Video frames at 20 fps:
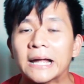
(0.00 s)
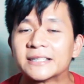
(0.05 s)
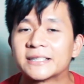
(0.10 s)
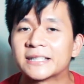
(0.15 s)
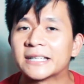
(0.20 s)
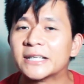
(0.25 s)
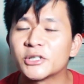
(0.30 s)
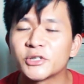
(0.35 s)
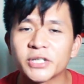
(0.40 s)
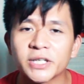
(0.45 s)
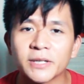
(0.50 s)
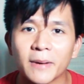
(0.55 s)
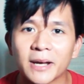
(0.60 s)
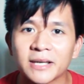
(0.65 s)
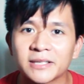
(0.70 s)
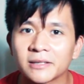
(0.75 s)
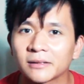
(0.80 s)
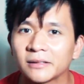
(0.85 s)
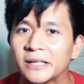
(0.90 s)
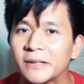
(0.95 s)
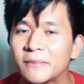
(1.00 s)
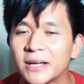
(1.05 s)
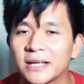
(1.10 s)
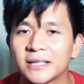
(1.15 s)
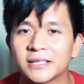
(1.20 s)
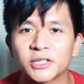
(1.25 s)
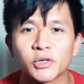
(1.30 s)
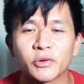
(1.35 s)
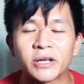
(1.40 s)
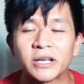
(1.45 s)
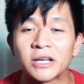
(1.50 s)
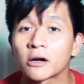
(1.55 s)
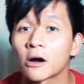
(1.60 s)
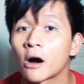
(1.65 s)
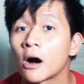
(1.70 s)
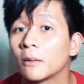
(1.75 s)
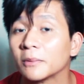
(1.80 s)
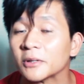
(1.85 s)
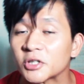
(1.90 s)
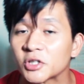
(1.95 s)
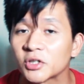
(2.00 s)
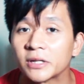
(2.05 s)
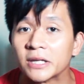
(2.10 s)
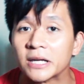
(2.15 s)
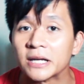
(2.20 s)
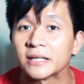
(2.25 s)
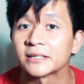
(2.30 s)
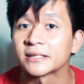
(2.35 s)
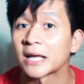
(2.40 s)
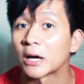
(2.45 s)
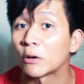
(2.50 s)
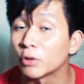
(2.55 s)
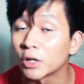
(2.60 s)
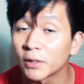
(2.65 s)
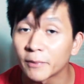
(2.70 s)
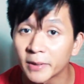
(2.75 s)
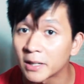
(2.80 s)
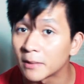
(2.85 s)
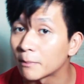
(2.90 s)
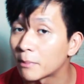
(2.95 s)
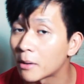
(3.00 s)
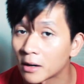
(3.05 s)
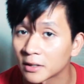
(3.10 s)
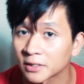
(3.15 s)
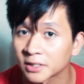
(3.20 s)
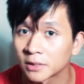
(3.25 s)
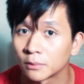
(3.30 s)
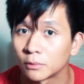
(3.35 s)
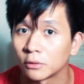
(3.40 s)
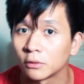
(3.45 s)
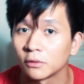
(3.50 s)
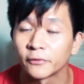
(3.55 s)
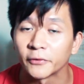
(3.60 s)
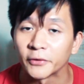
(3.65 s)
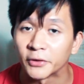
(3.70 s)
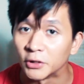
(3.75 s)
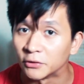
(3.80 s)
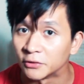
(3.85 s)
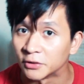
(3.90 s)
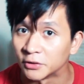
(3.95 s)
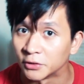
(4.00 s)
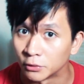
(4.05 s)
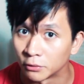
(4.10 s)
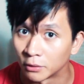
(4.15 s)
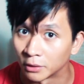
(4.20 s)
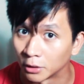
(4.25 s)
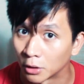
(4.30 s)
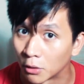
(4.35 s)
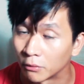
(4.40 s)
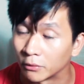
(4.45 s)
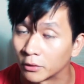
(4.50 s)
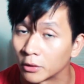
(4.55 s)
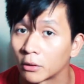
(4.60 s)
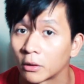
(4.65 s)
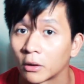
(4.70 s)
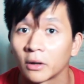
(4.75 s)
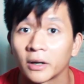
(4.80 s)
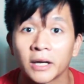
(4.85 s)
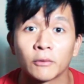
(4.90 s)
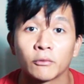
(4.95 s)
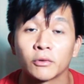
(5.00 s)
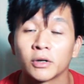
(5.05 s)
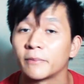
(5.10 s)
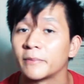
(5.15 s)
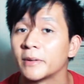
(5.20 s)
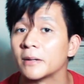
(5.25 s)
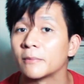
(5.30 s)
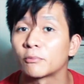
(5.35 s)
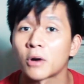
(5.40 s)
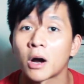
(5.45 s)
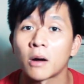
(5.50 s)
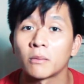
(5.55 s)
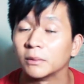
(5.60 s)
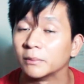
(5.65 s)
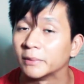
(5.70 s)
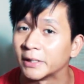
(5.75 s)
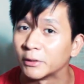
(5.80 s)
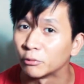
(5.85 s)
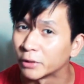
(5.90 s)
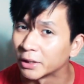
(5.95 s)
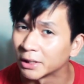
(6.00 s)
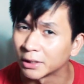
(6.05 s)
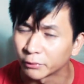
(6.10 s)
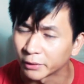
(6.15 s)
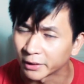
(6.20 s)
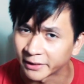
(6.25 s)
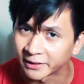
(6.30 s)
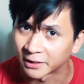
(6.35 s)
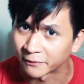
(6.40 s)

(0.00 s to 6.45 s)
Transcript: And synergy basically means you can accomplish things that would have been impossible for you to do alone, or it would have been probably really